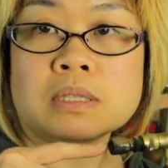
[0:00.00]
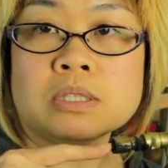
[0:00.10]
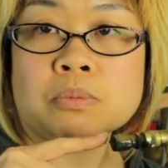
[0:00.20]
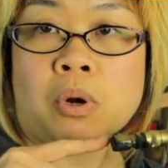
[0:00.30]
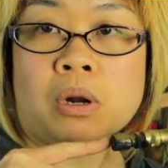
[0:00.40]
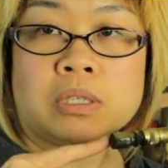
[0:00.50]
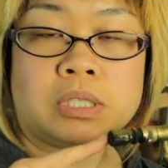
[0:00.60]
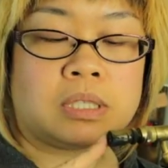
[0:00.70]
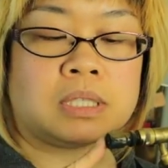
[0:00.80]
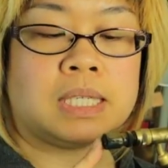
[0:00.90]

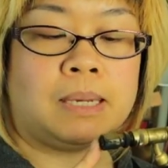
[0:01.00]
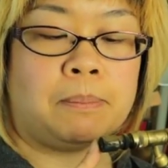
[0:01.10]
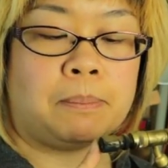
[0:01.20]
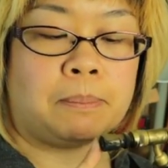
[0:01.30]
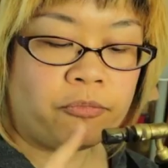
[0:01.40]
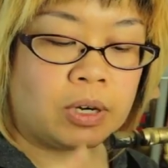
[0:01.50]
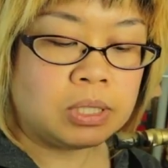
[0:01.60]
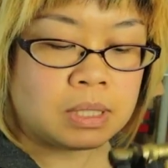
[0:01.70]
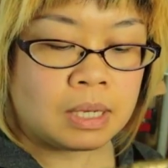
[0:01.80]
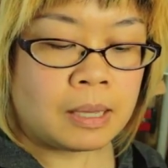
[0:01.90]
smallest tip first.